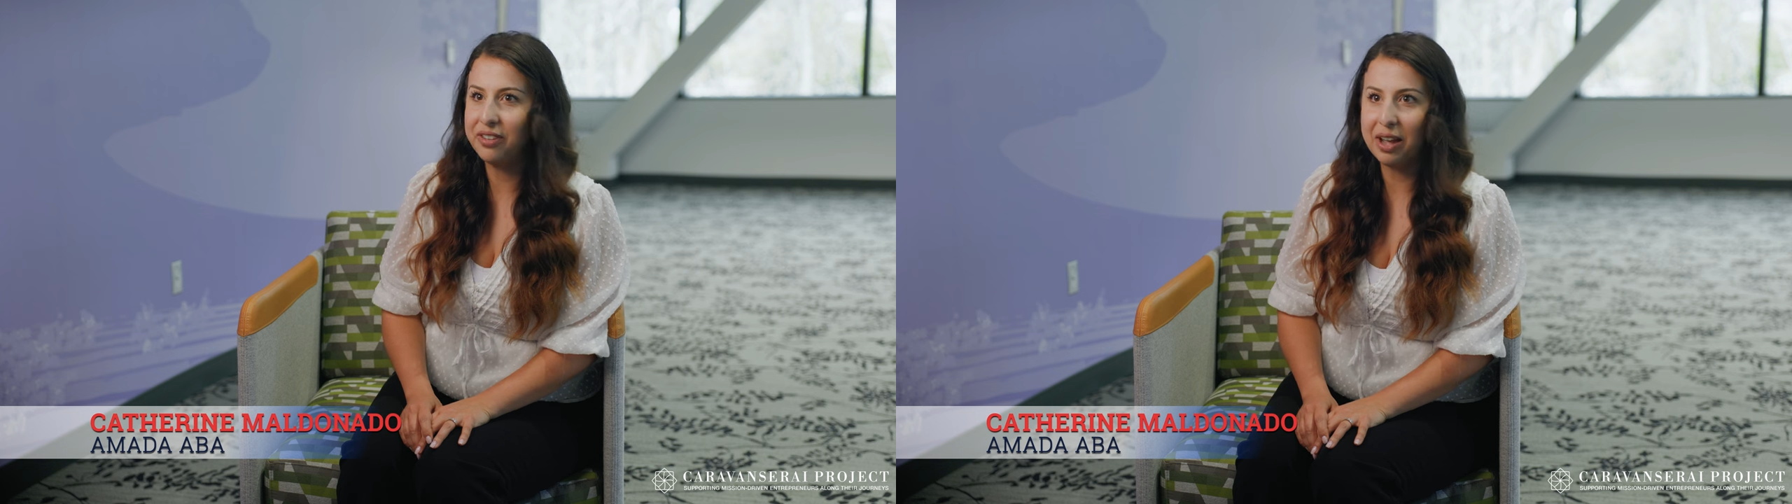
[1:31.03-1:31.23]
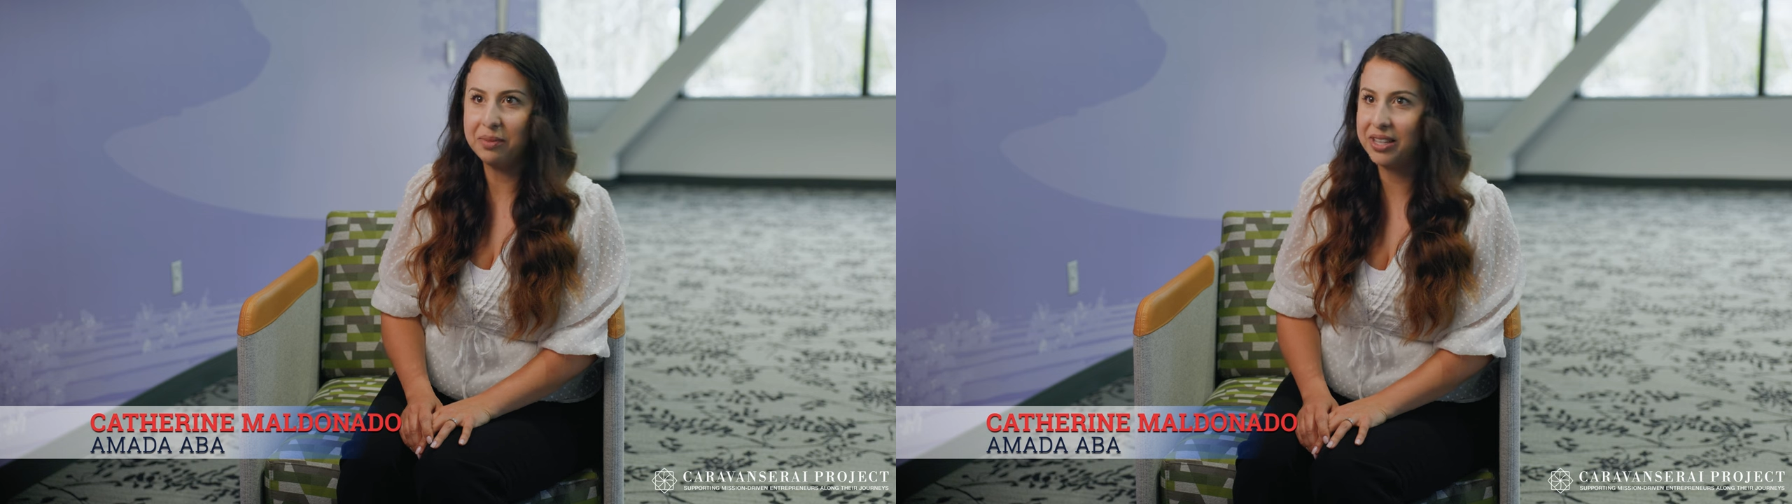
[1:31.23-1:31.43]

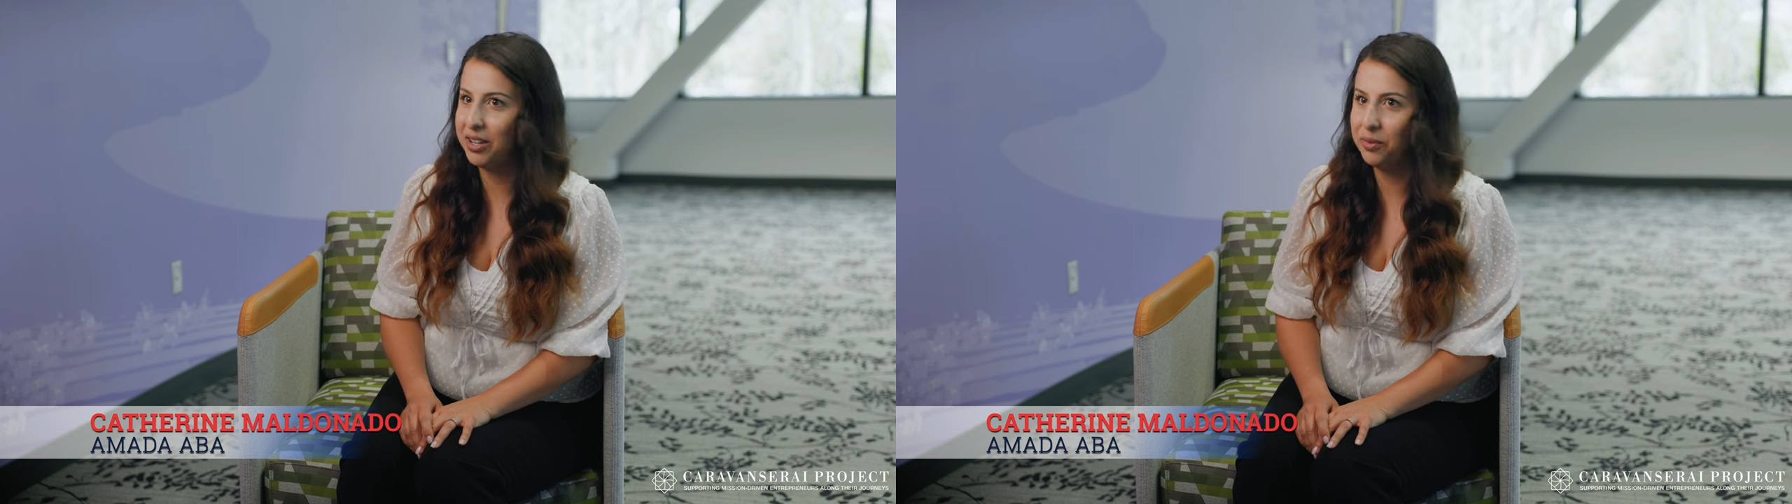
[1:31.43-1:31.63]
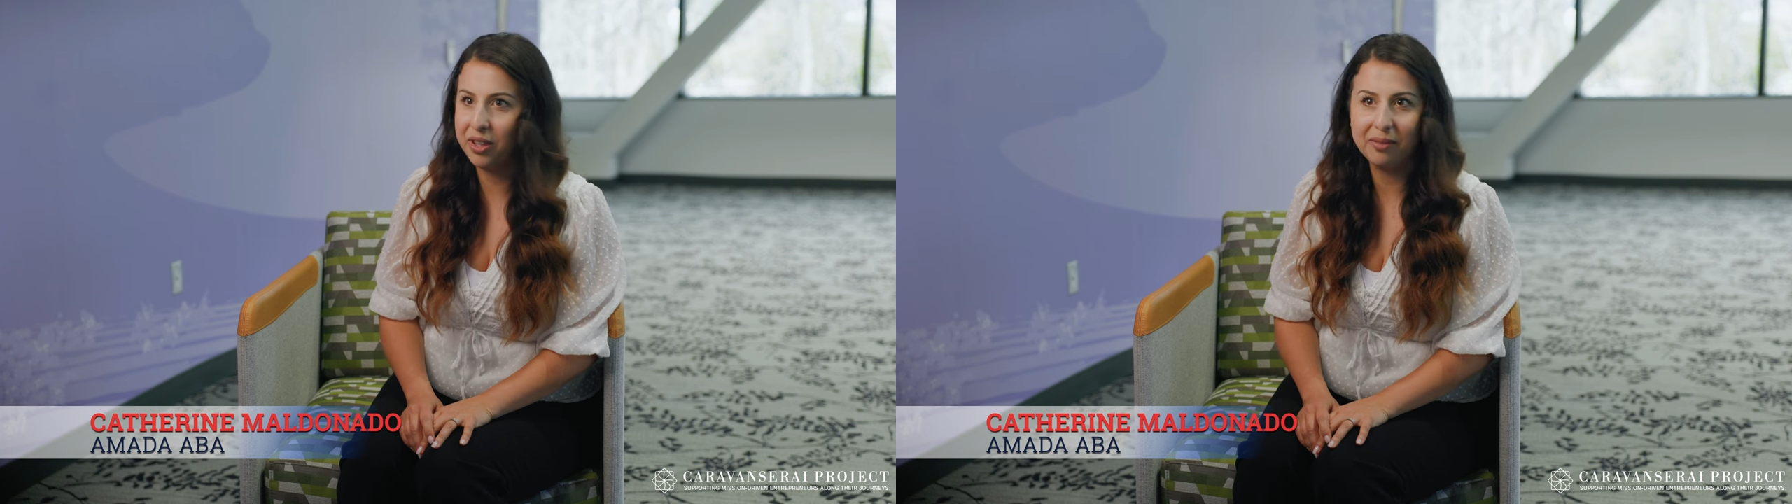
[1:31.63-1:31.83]

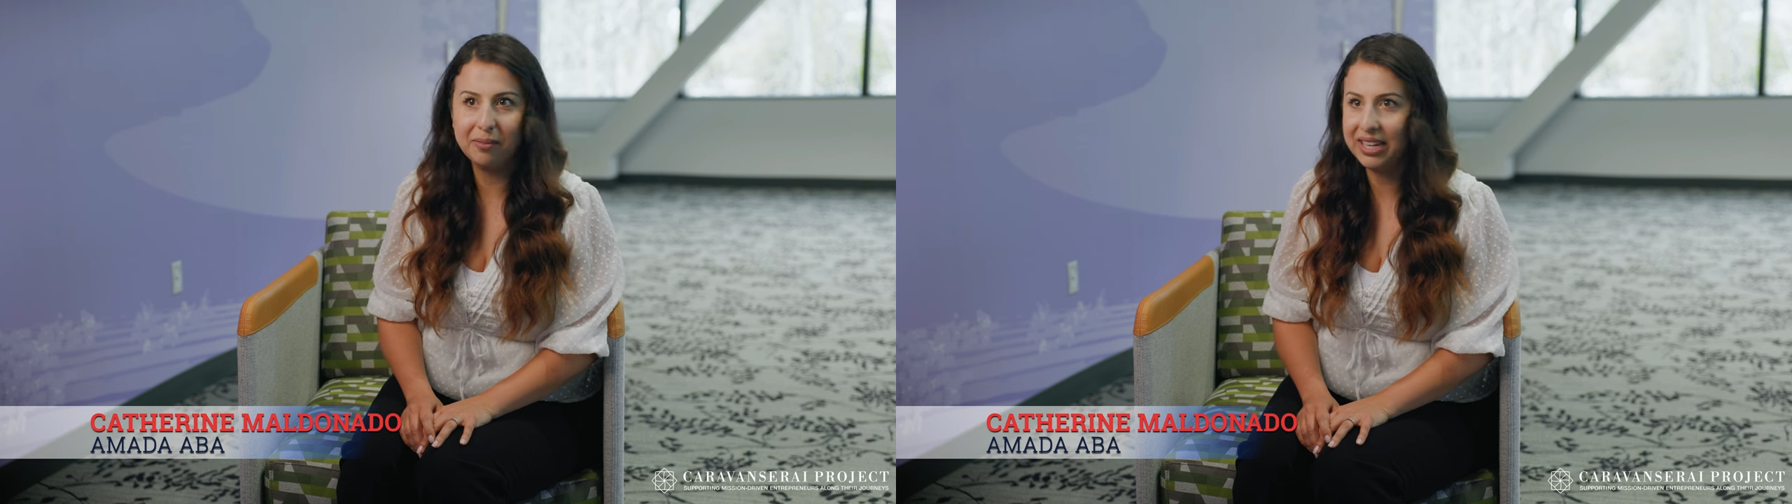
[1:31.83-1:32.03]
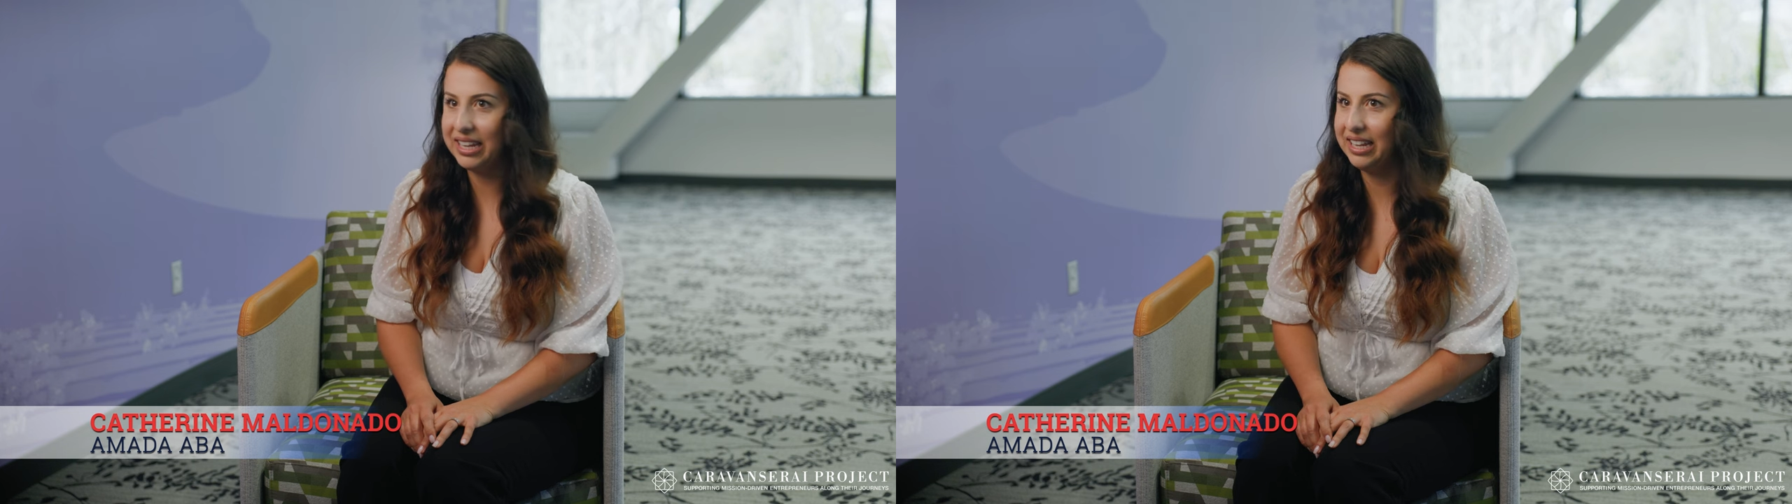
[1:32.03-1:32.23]
family with
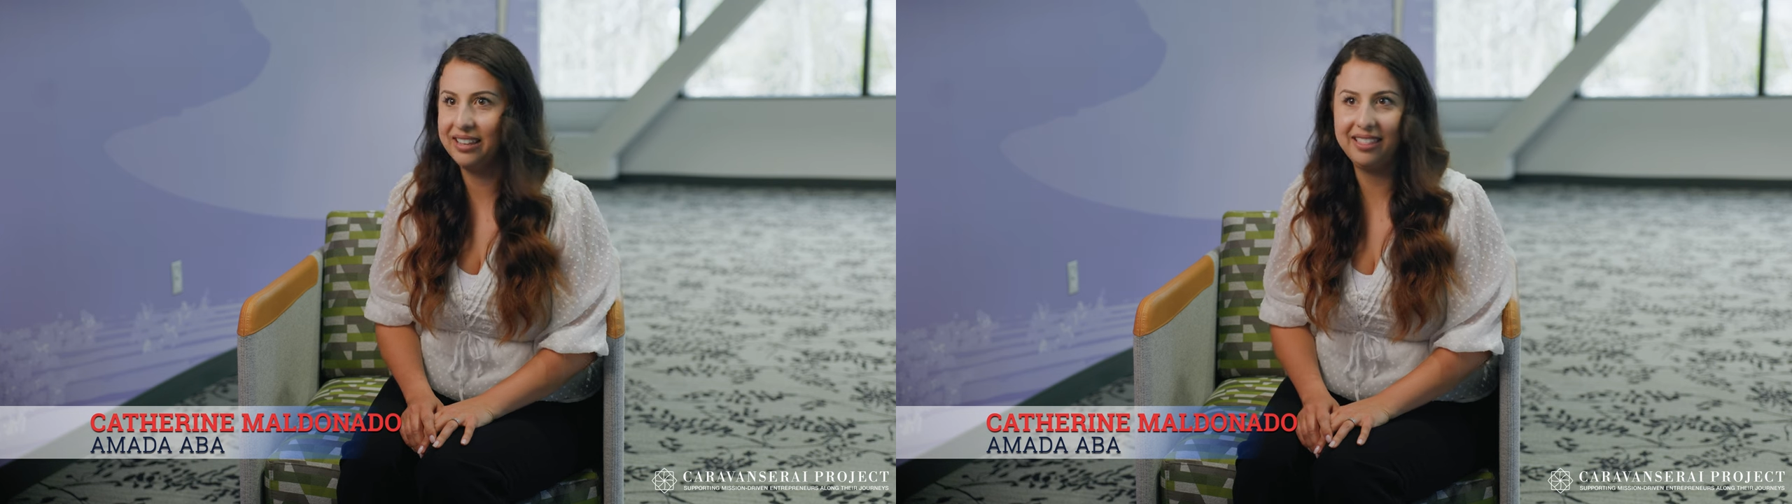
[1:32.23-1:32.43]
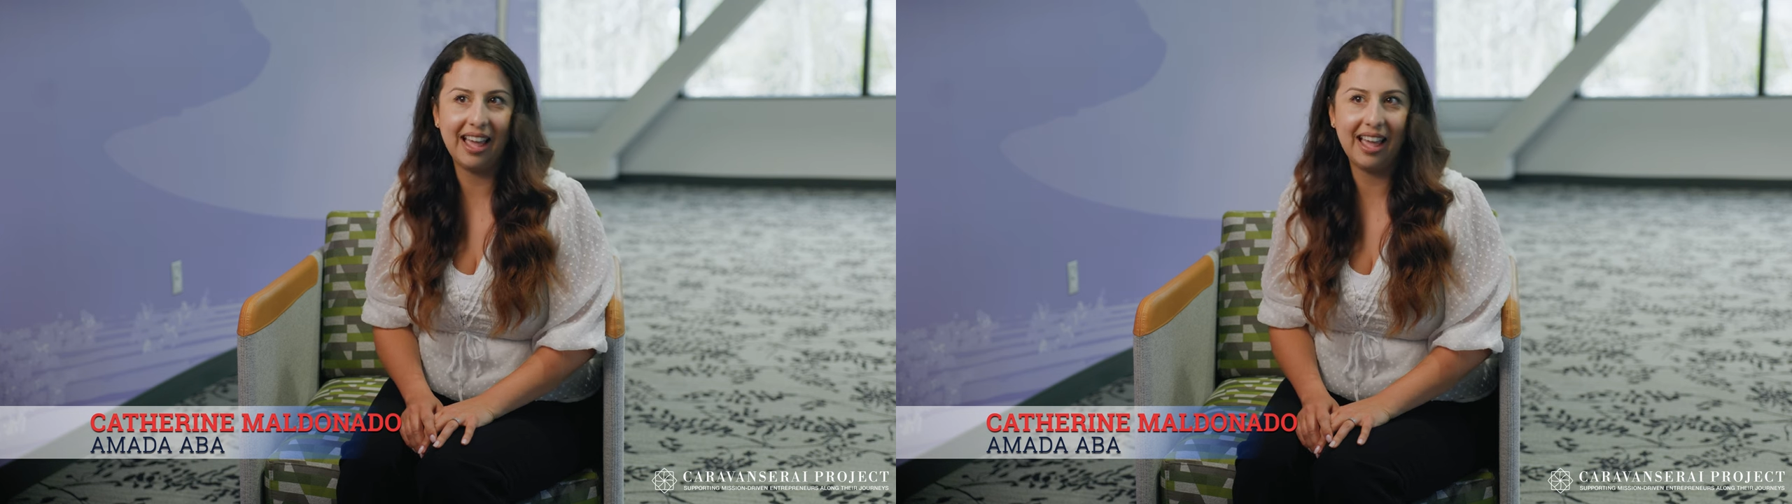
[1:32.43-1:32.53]
money